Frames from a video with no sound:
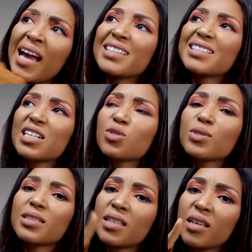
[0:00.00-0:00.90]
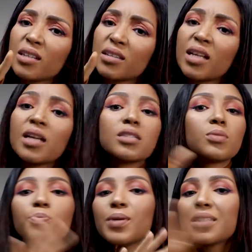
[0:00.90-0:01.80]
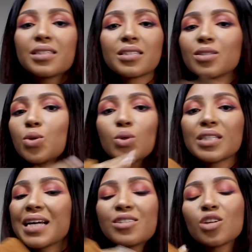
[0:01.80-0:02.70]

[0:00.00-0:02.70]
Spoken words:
And sexual skill does